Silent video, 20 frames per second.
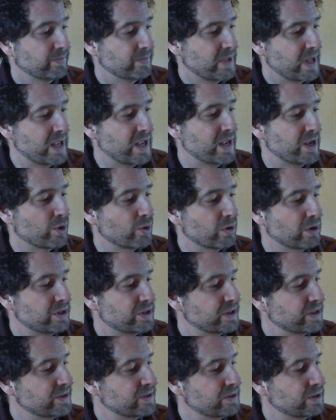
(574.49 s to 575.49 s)
"Hey,
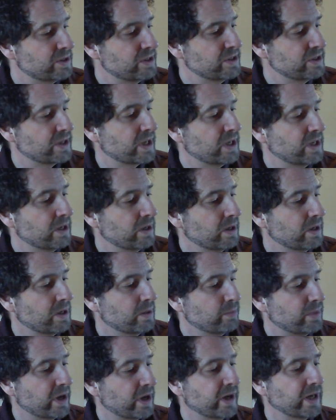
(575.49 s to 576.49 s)
gorgeous," she said,
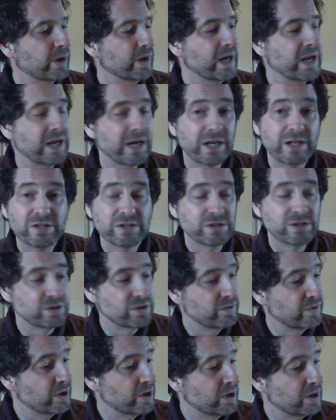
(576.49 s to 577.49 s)
burying her hands in his
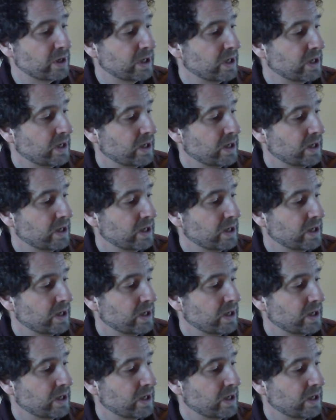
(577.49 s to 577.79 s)
fur.